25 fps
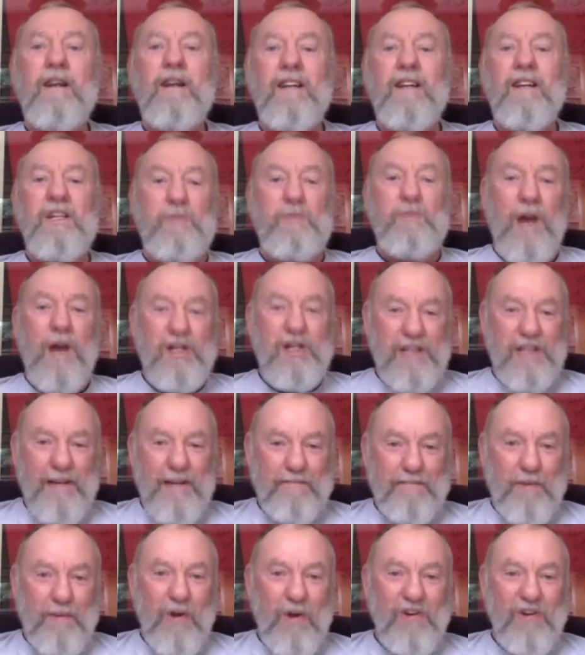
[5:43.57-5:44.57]
especially
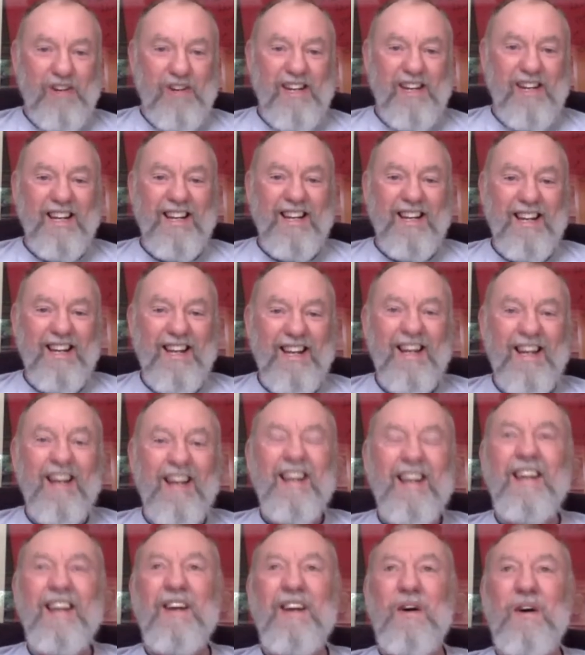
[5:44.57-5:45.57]
in Ponty,
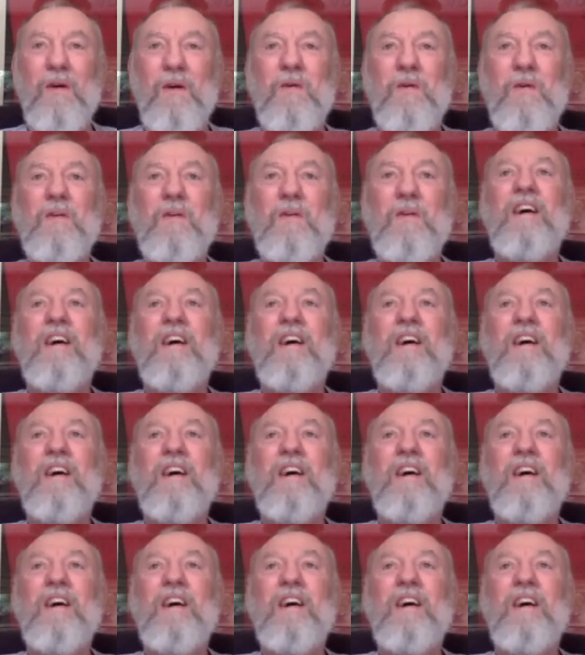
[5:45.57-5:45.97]
you know,